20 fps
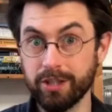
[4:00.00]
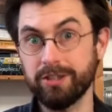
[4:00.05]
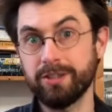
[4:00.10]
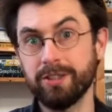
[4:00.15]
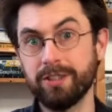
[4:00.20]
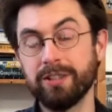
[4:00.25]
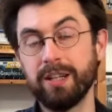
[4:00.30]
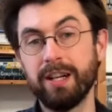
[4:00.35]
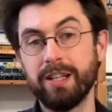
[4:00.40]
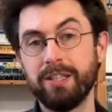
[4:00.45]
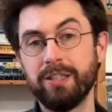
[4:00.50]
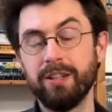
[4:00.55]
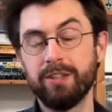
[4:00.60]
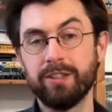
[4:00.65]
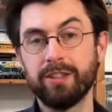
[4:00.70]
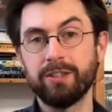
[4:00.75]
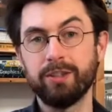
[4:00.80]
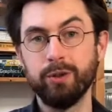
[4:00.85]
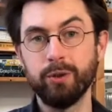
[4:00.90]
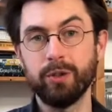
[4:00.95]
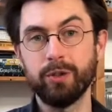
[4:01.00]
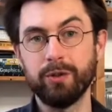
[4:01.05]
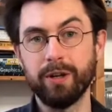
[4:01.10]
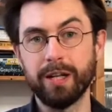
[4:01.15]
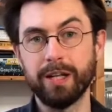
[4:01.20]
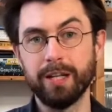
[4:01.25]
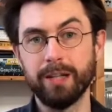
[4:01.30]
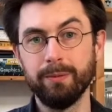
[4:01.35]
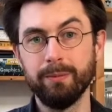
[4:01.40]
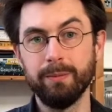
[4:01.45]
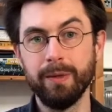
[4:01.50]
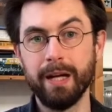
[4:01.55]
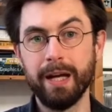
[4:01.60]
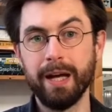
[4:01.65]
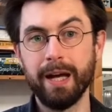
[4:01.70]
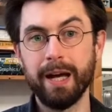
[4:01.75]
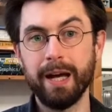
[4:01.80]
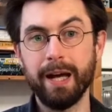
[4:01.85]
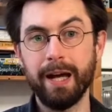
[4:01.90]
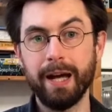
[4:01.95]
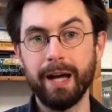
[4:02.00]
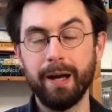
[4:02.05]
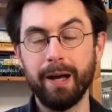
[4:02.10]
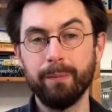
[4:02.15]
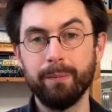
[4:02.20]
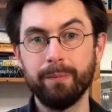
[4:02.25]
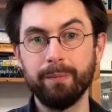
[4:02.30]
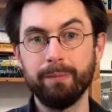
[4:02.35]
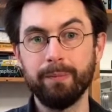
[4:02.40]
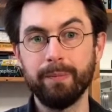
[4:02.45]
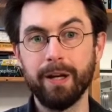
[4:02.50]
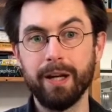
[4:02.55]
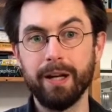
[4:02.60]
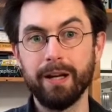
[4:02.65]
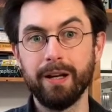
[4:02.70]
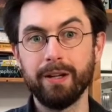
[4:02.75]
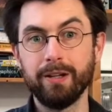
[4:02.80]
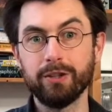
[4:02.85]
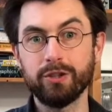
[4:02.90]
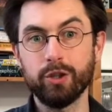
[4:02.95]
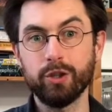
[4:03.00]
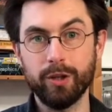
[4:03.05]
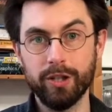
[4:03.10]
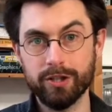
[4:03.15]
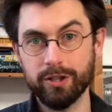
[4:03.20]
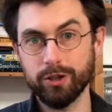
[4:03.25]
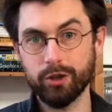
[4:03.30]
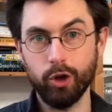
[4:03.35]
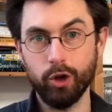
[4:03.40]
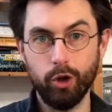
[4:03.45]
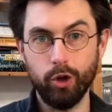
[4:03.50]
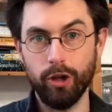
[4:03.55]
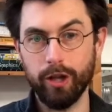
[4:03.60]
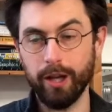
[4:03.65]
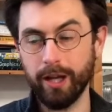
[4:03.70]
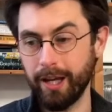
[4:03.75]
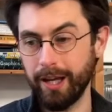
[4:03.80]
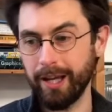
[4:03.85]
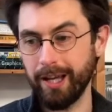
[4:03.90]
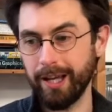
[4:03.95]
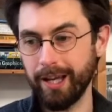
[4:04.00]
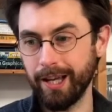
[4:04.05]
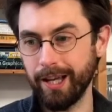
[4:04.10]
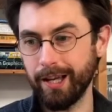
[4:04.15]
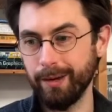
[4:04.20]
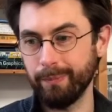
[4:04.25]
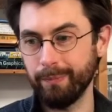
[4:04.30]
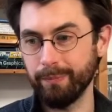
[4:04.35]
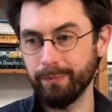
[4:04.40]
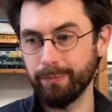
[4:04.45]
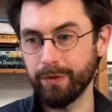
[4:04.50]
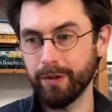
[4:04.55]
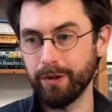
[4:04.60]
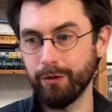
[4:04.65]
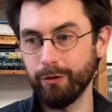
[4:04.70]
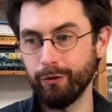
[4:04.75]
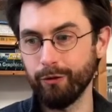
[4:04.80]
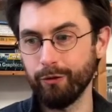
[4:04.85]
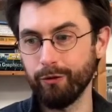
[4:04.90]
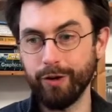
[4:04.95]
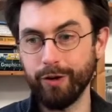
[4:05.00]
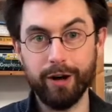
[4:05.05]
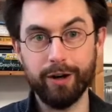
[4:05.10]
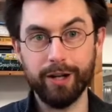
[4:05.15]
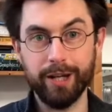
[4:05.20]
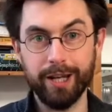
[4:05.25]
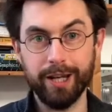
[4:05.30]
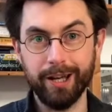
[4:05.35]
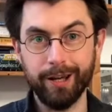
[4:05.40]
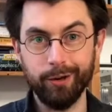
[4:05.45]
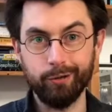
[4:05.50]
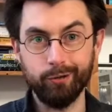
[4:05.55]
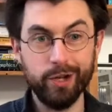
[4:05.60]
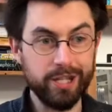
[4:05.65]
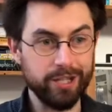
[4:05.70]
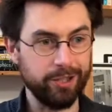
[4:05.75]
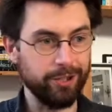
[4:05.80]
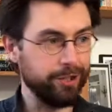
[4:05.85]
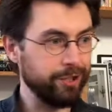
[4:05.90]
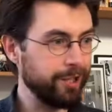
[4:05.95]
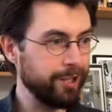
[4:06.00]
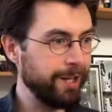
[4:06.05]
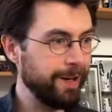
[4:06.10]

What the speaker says: decided on this new curriculum. So this is all very recent.